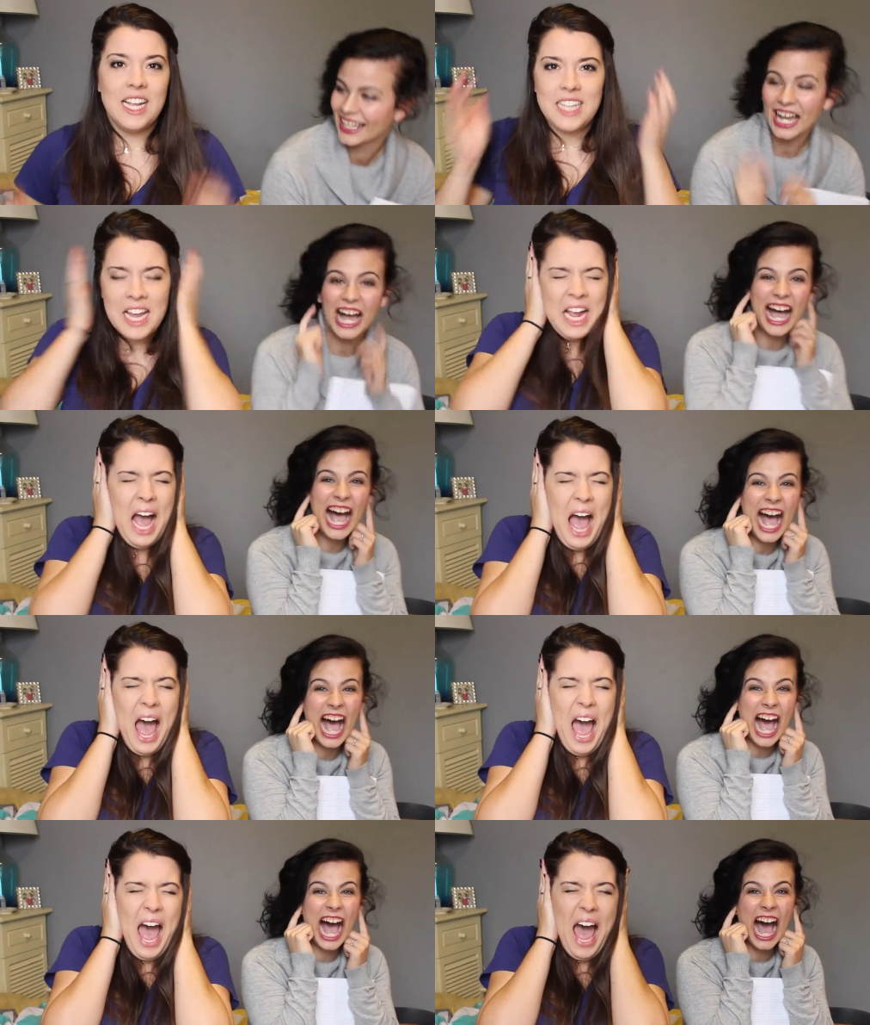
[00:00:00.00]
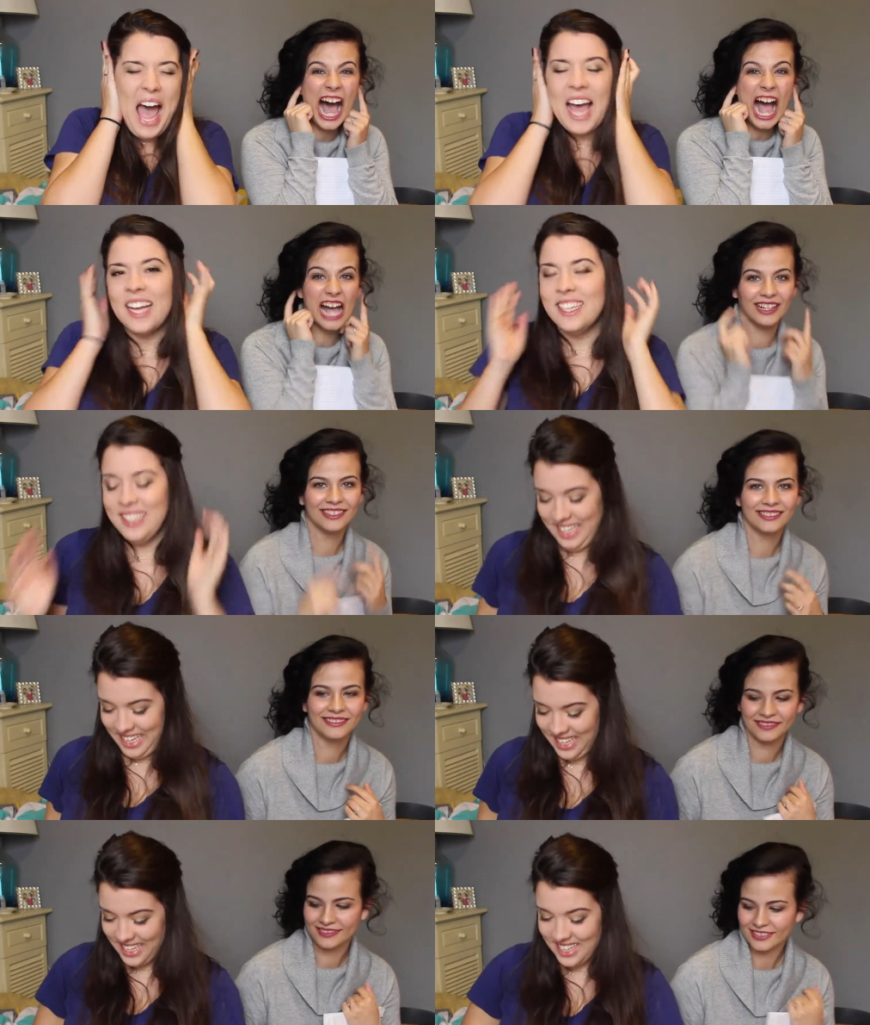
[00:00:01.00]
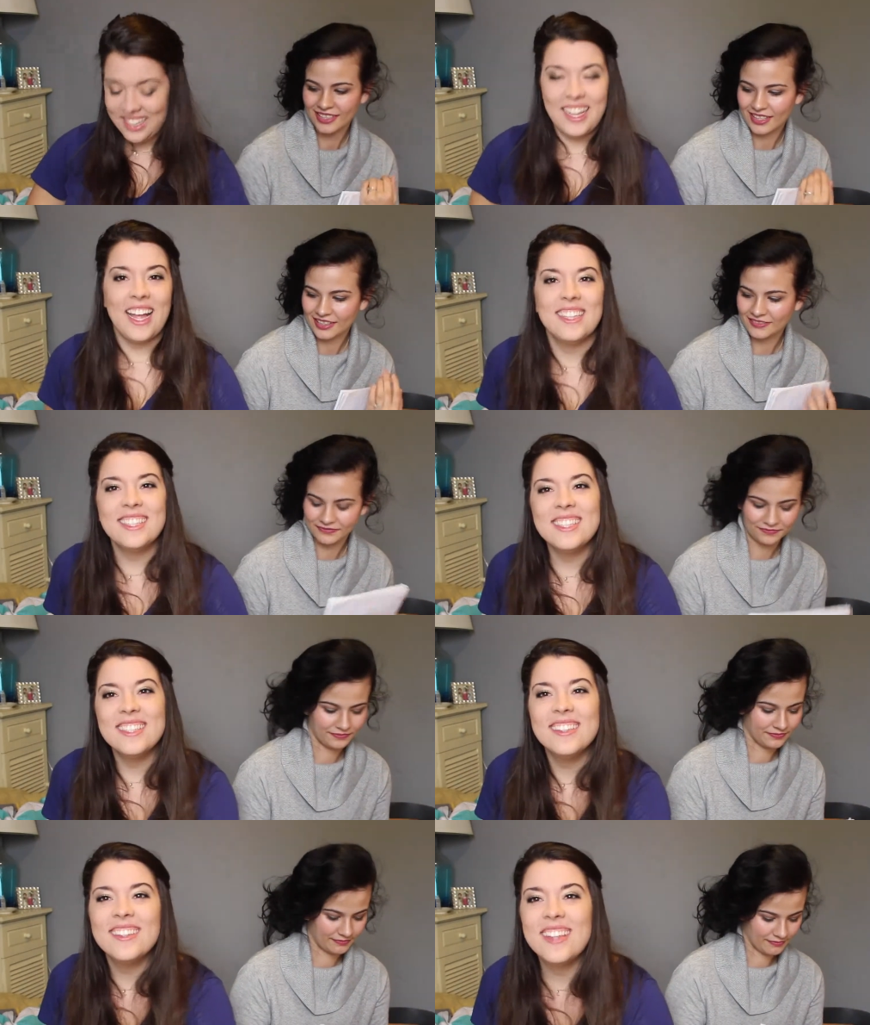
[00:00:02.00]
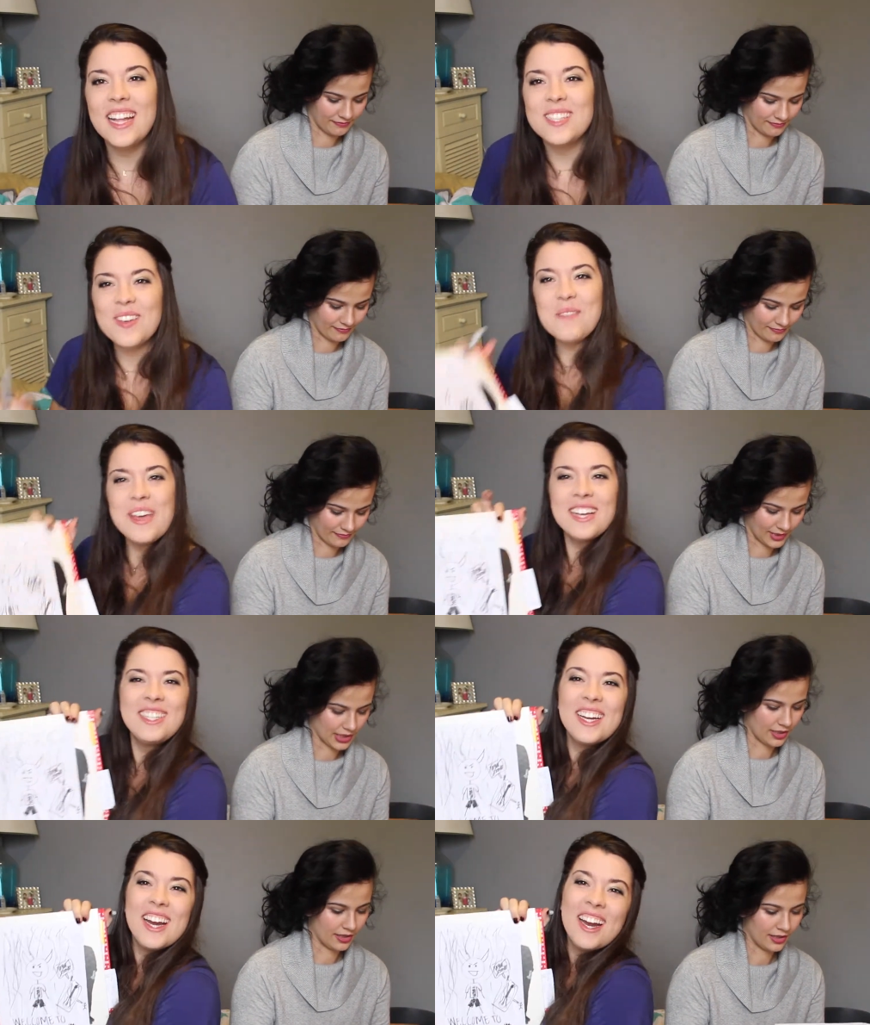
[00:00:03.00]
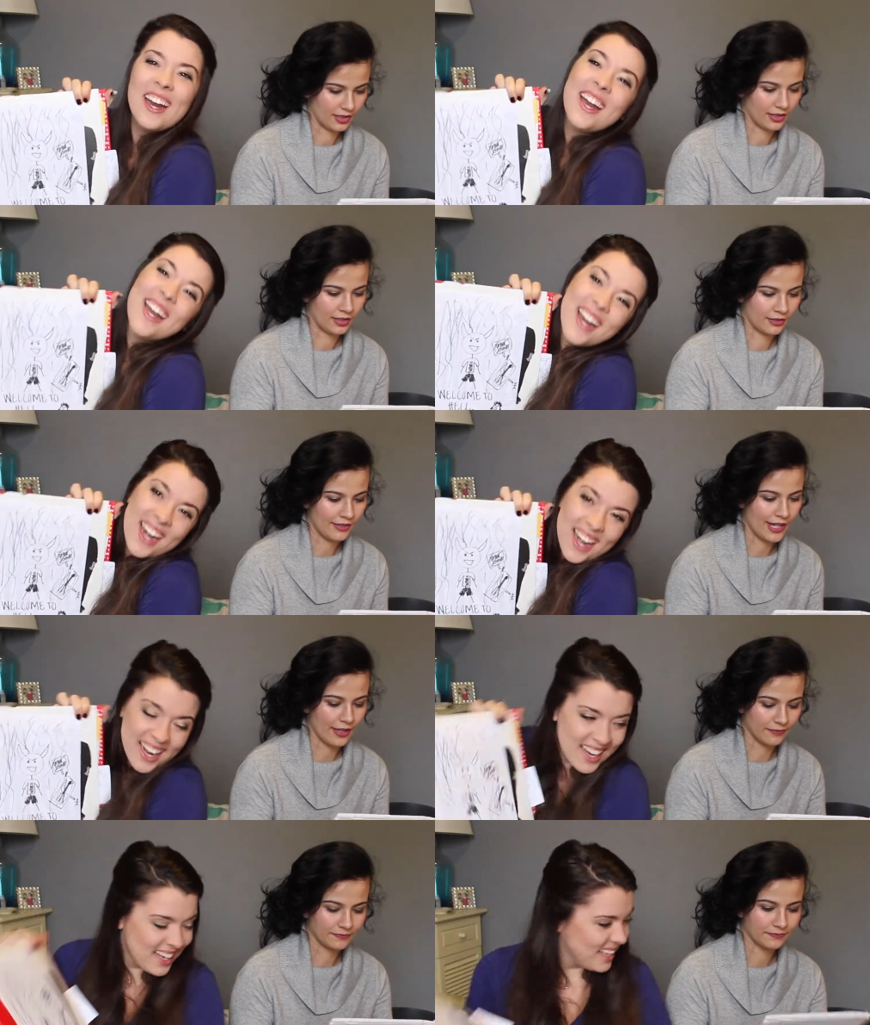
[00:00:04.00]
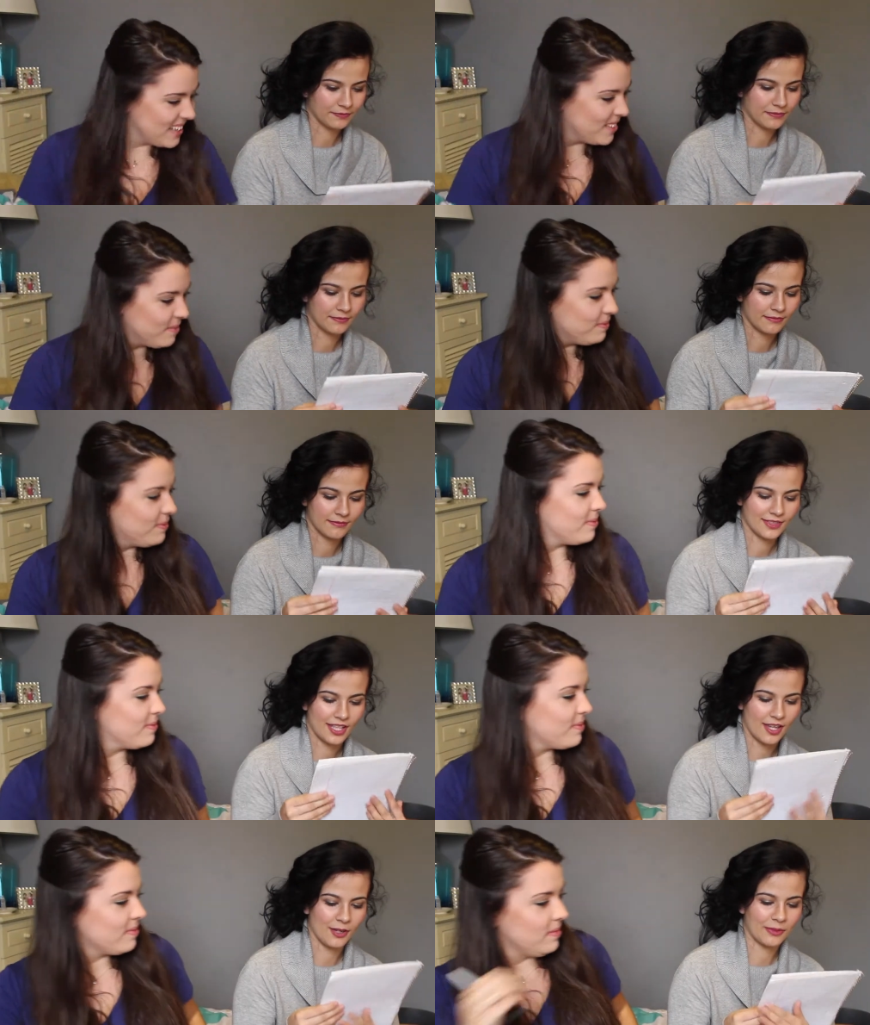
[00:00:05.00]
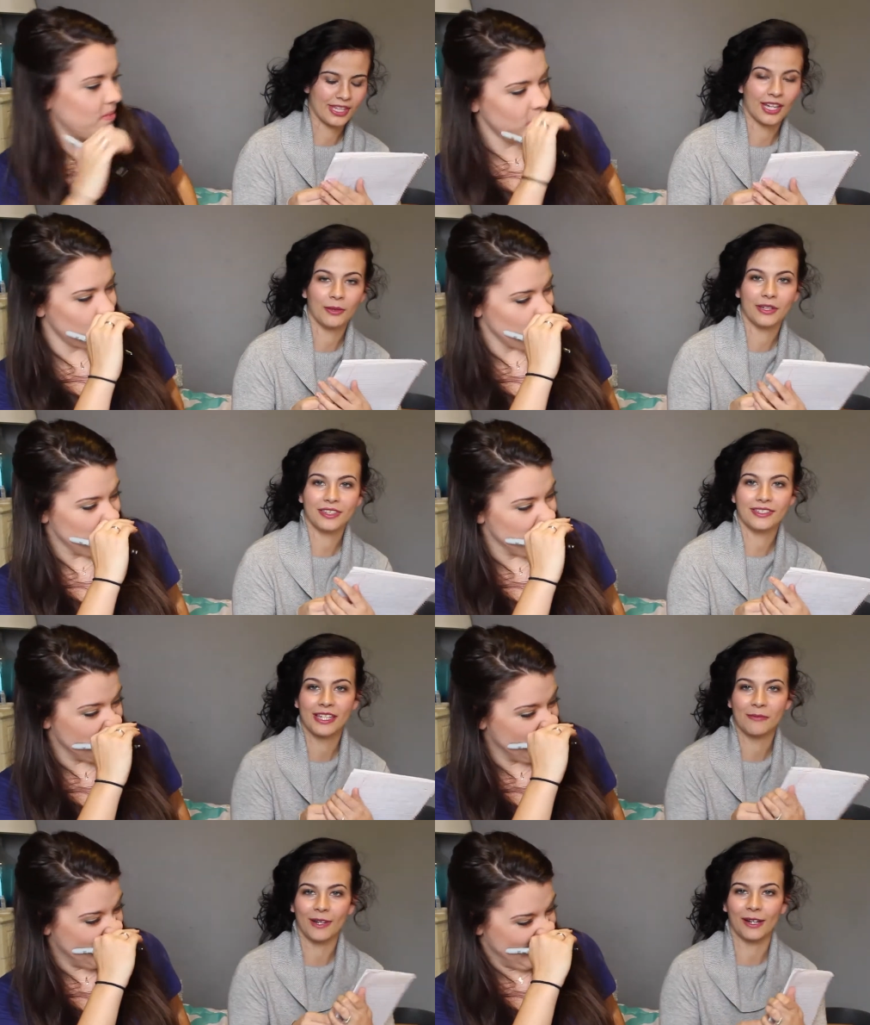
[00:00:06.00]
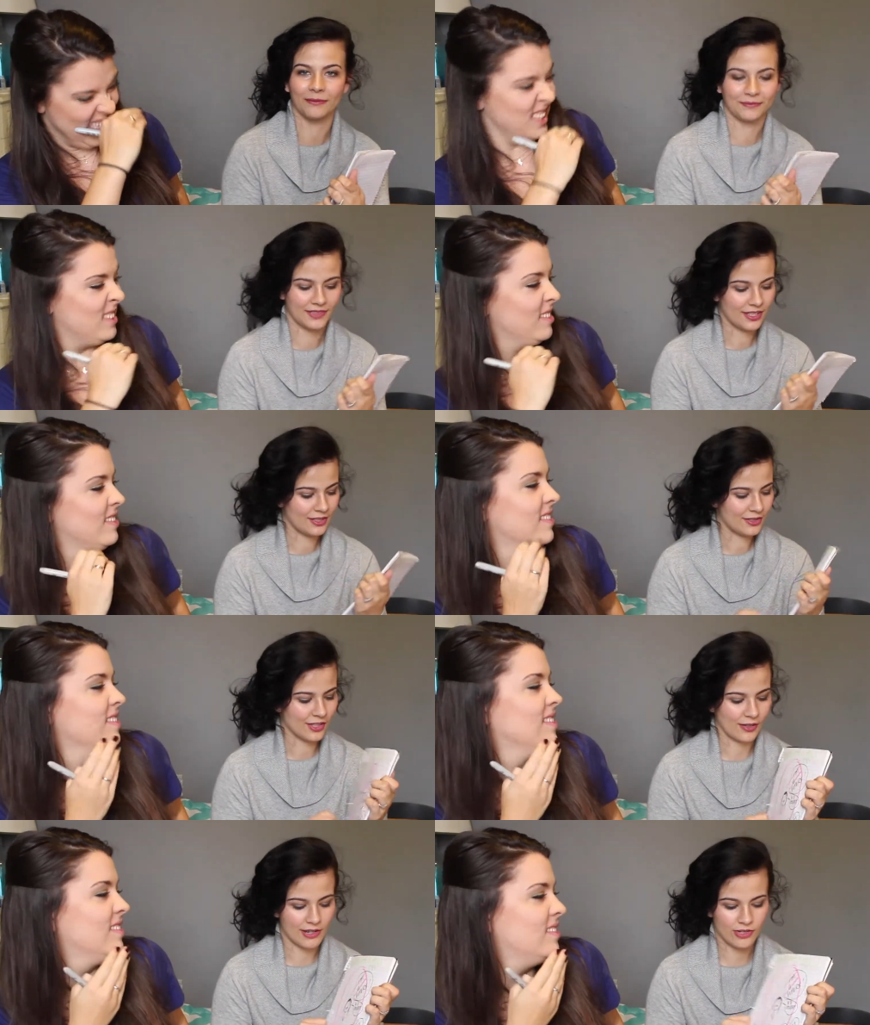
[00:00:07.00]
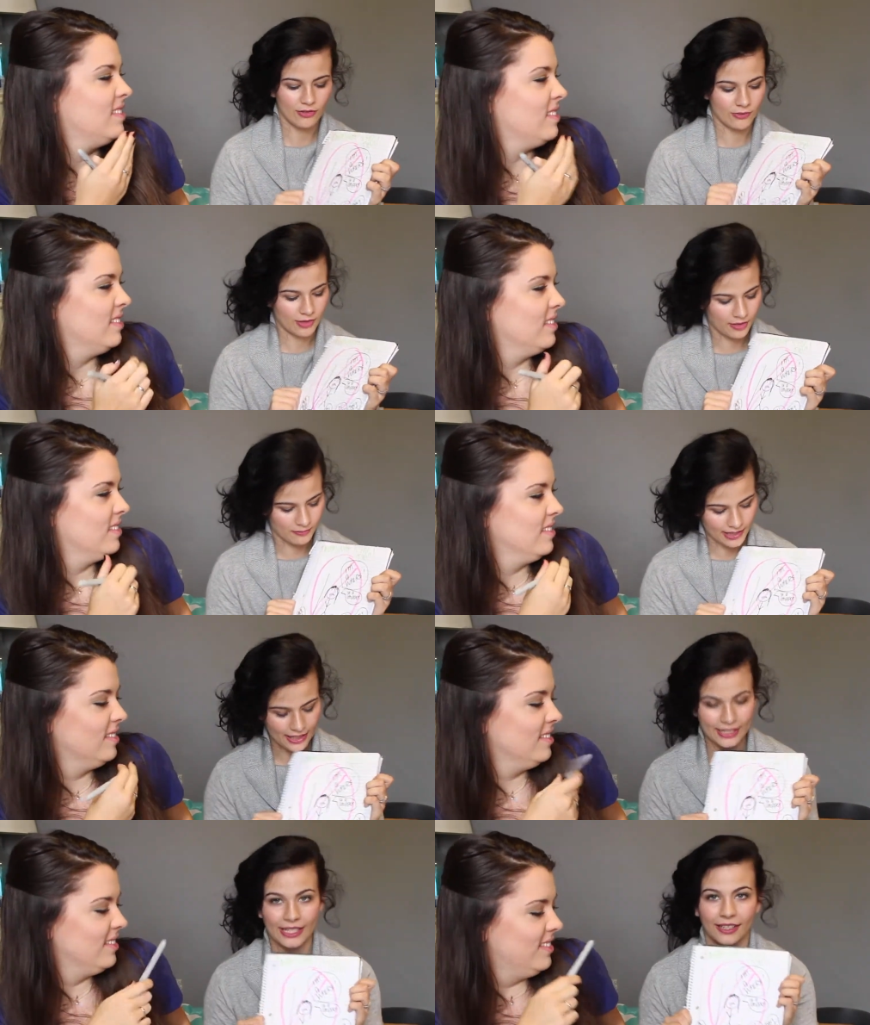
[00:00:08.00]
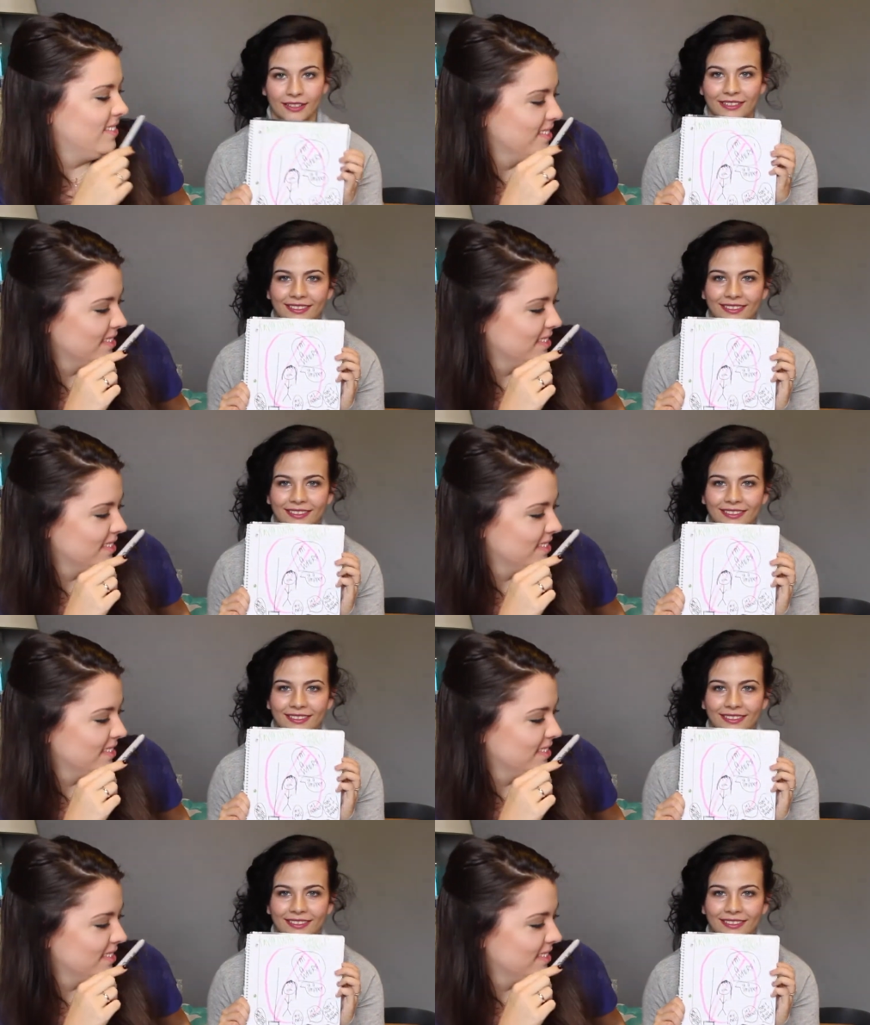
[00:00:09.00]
Speaker 1: he's like, ah! And that's that's my picture. All right.
Speaker 2: So we kind of went the same route. So I drew her body